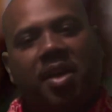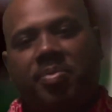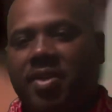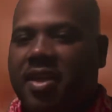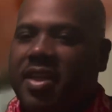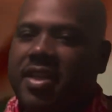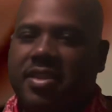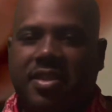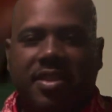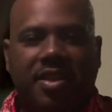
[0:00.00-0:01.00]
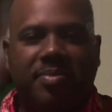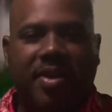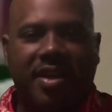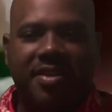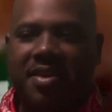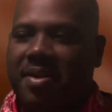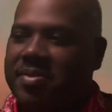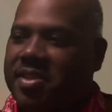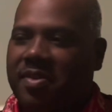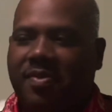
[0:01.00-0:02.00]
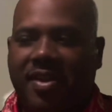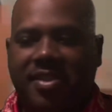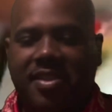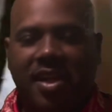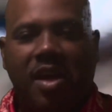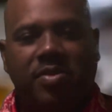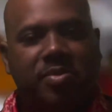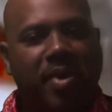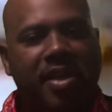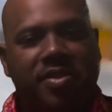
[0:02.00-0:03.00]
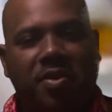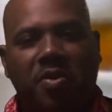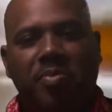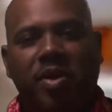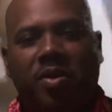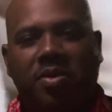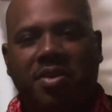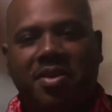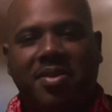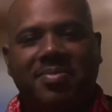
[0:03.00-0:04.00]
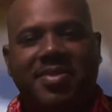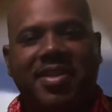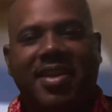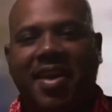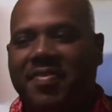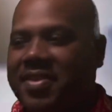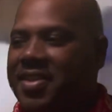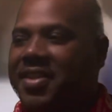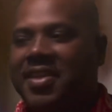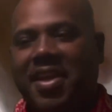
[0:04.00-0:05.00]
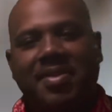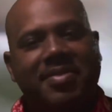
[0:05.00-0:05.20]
up in there eating good, man, you know what I'm saying, washing it with some ice cold milk, you know what I'm saying, having a good day of